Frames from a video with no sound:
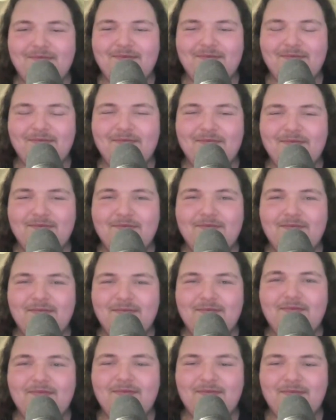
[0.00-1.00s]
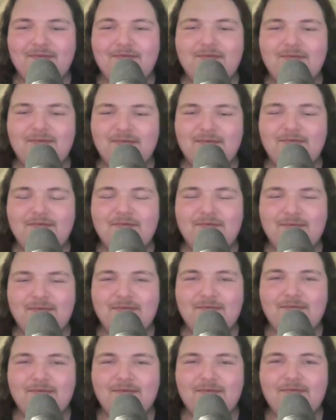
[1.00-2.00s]

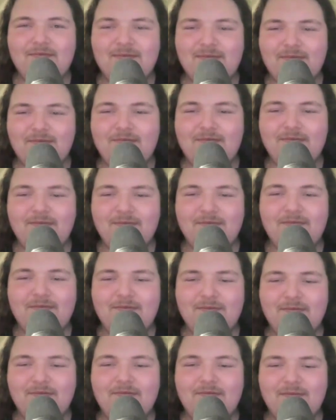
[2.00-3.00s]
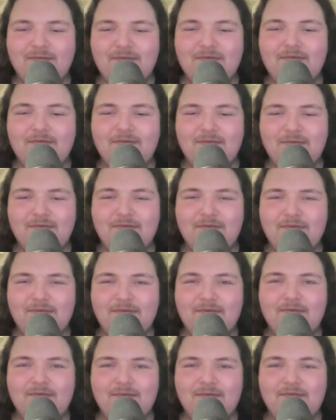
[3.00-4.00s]

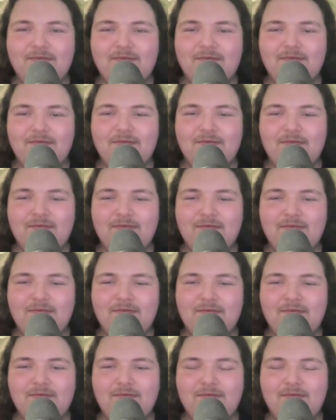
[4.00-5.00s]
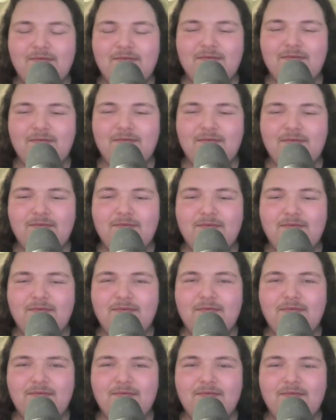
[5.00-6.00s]

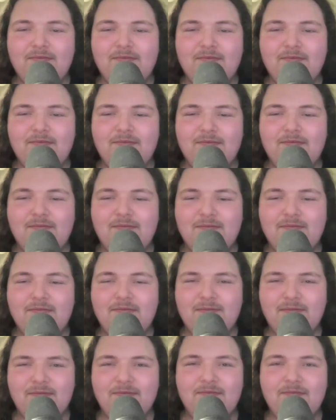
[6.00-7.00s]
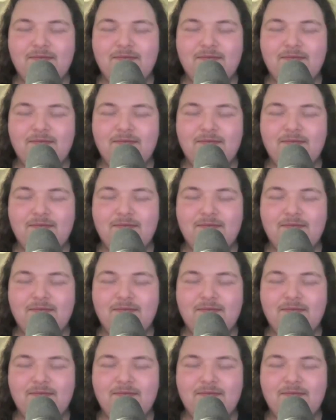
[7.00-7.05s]
(silent)